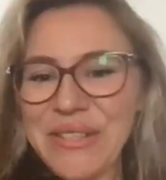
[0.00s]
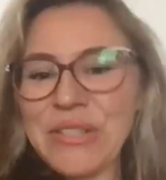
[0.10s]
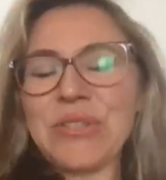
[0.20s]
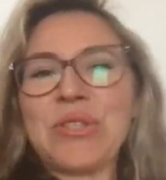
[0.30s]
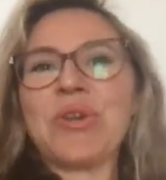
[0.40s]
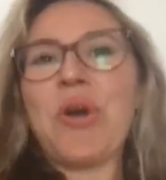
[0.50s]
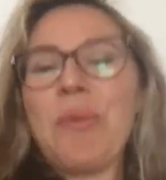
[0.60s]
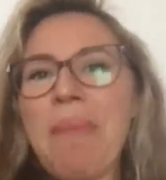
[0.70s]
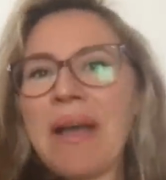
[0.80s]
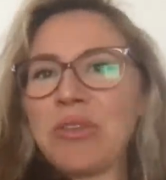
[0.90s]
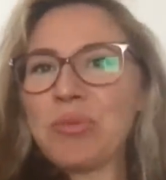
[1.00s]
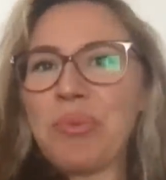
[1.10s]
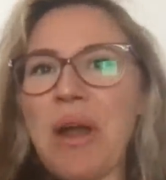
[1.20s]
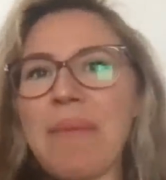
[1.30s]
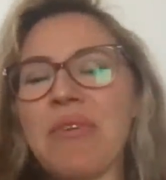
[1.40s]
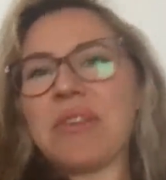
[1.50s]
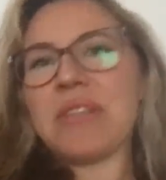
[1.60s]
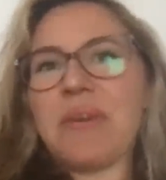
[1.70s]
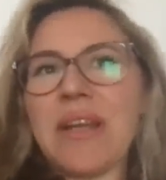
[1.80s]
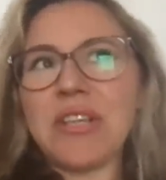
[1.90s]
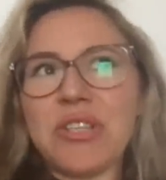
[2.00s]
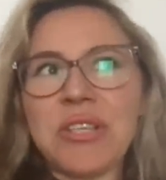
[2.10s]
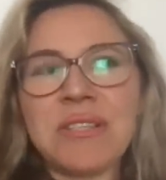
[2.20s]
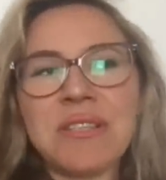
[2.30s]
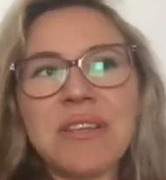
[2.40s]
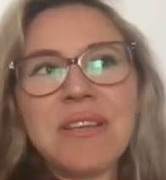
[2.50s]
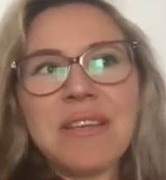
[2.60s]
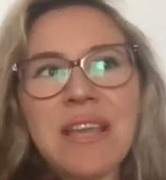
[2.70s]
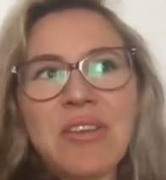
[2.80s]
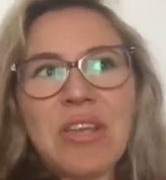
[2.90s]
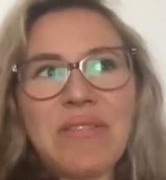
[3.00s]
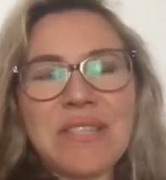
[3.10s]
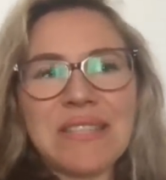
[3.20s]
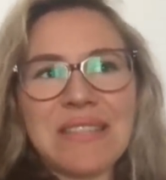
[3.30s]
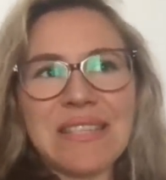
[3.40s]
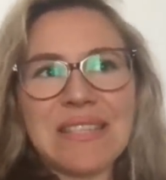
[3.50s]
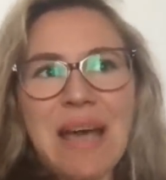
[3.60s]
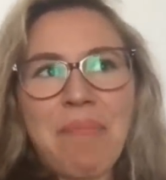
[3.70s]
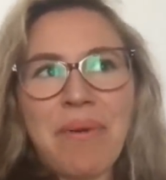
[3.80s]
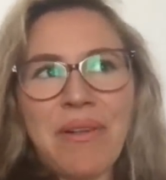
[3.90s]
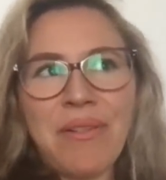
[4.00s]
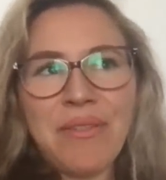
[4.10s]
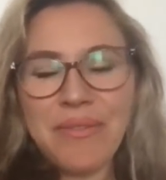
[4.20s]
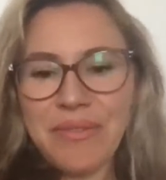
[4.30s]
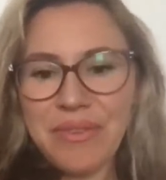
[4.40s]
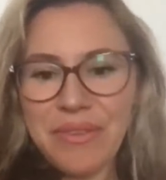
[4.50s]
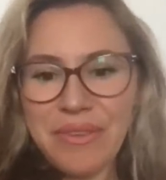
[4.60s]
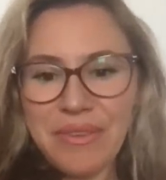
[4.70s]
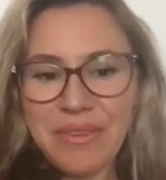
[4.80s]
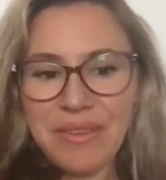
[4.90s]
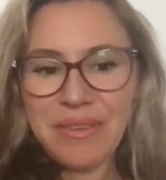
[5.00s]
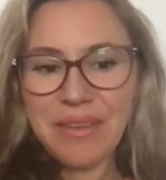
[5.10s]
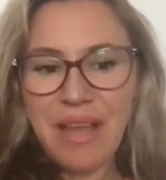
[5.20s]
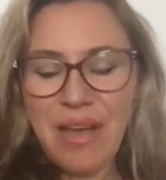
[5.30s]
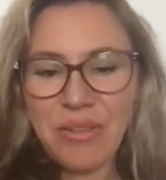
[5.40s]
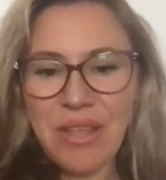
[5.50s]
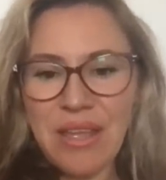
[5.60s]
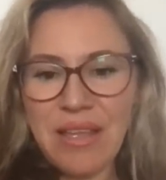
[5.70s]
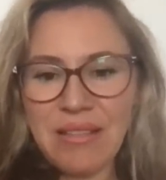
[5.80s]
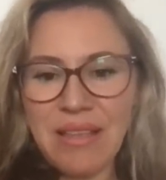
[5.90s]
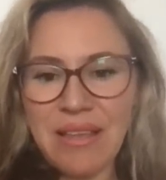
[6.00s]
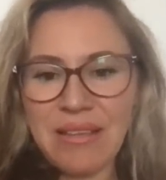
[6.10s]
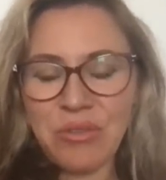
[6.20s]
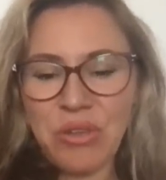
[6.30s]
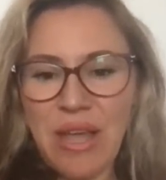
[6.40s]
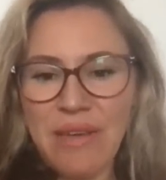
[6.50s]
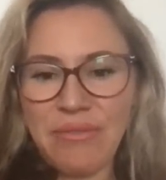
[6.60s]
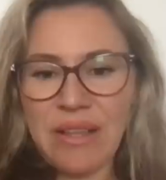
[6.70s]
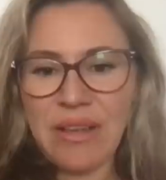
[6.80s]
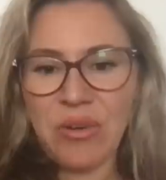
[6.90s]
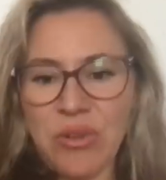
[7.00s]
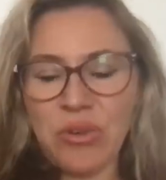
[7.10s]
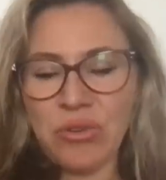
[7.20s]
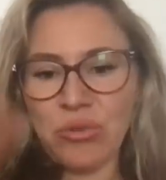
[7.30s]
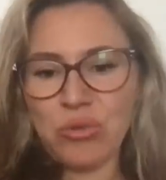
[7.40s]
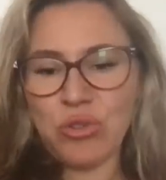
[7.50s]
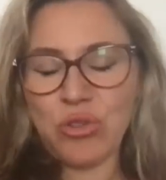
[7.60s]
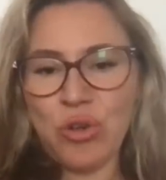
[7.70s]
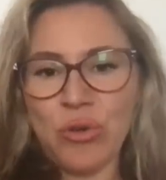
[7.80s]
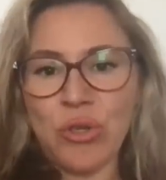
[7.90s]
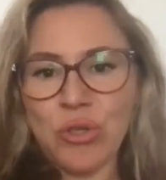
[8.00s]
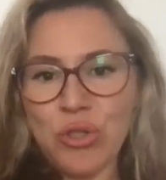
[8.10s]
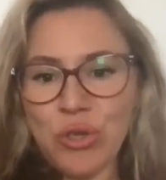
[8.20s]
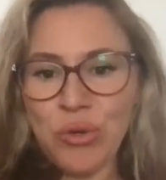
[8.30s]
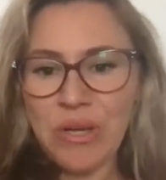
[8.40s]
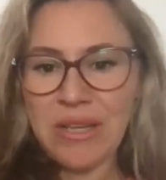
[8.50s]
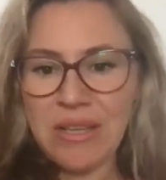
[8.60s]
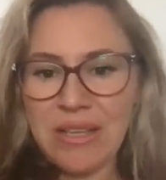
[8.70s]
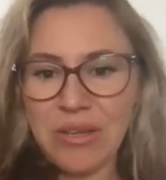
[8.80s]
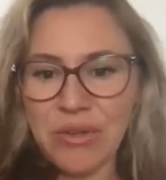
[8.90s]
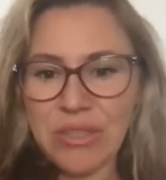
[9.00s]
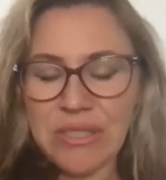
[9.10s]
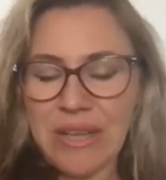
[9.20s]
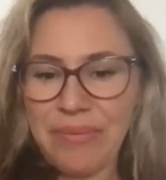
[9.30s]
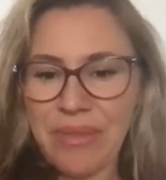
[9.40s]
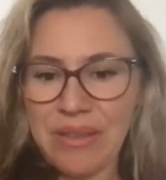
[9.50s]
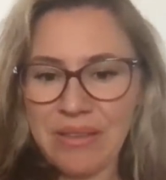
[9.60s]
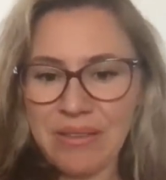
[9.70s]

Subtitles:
So going back to primary directions, can you give us an example? How they, like, do you have like on your, to show on your screen or something?